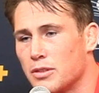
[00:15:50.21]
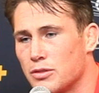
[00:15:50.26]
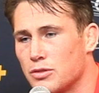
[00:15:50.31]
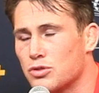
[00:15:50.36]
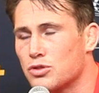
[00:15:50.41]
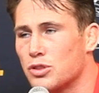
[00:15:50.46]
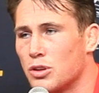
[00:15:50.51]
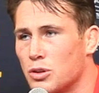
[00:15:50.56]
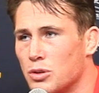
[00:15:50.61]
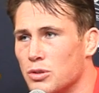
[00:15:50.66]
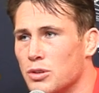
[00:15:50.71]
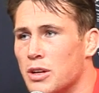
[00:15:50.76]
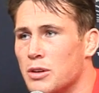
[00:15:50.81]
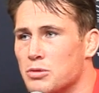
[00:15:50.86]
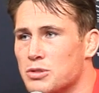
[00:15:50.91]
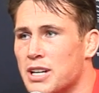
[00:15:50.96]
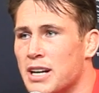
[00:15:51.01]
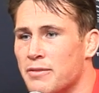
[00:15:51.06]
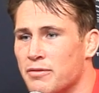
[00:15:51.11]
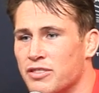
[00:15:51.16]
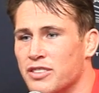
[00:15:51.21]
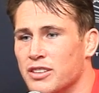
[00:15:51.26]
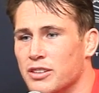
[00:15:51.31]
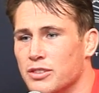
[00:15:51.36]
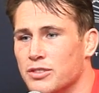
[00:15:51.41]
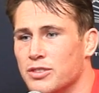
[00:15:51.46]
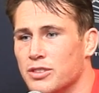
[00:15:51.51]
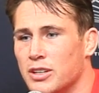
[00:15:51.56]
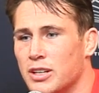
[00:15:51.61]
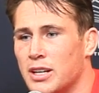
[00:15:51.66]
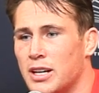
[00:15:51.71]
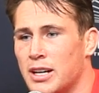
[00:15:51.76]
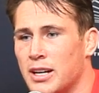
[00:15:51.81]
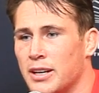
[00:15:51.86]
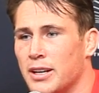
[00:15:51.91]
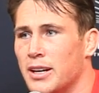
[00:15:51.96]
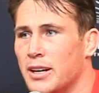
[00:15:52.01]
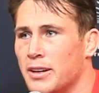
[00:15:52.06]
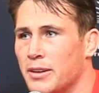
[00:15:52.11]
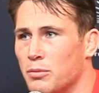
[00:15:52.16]
sold out Anfield
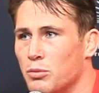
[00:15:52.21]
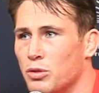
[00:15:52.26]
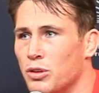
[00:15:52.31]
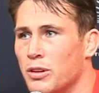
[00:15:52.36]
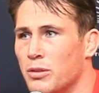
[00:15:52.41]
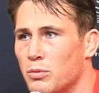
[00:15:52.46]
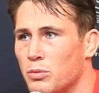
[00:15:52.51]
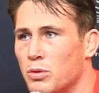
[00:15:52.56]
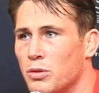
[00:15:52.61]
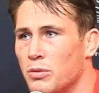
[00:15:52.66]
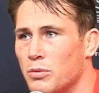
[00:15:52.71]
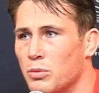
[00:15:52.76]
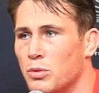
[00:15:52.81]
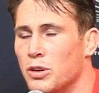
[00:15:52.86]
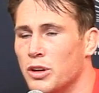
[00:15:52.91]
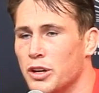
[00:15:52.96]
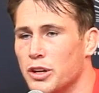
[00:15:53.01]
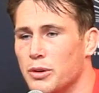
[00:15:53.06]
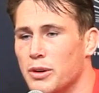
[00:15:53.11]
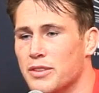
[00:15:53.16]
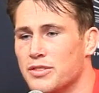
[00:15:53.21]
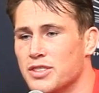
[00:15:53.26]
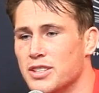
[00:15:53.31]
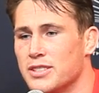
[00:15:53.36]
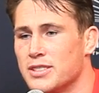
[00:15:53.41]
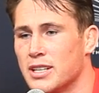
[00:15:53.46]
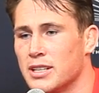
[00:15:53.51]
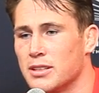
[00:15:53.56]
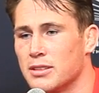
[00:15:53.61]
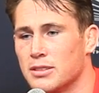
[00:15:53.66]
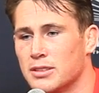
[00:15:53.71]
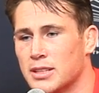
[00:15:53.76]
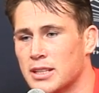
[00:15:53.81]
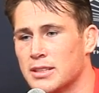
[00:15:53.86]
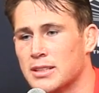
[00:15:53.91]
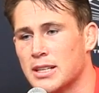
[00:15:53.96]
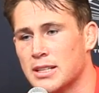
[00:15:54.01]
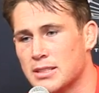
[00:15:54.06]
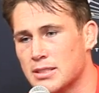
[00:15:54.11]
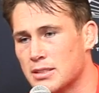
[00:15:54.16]
and won a UFC title.
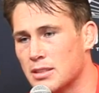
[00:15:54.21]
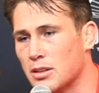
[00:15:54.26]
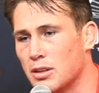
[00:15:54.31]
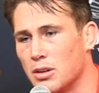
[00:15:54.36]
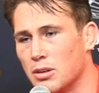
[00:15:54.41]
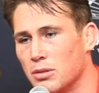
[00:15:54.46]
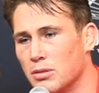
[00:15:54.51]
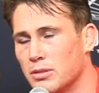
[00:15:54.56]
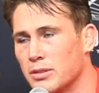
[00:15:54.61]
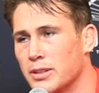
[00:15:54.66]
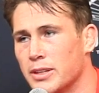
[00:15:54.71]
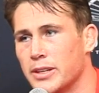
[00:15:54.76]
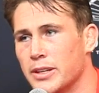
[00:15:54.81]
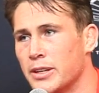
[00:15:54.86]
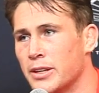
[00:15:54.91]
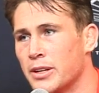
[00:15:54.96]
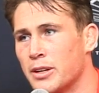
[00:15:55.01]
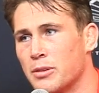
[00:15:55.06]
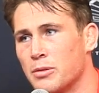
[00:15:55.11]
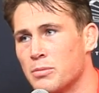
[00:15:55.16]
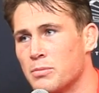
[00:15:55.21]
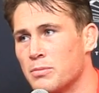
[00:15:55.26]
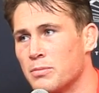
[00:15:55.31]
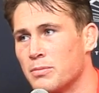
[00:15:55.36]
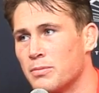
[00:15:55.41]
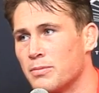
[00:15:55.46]
That's the goal. You know,